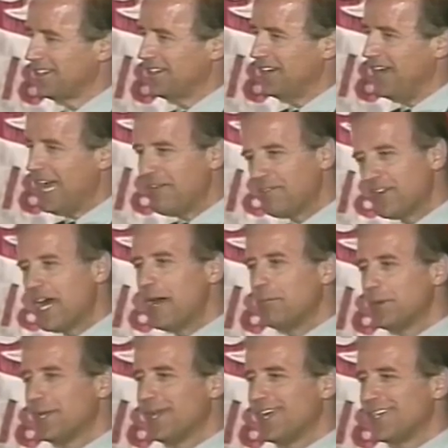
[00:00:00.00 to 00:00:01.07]
I have an
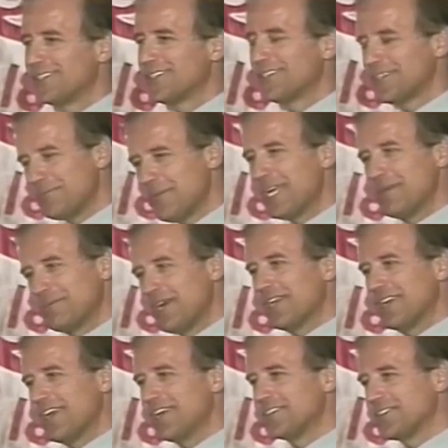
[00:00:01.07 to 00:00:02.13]
obligation to make my
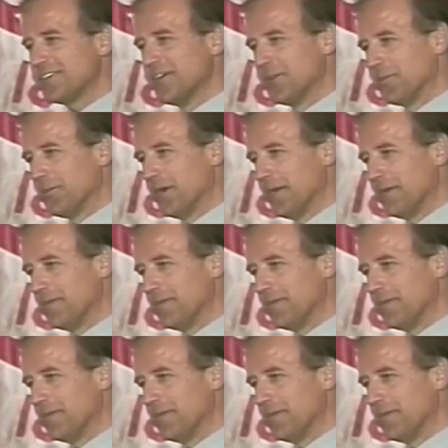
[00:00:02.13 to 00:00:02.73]
case the other way.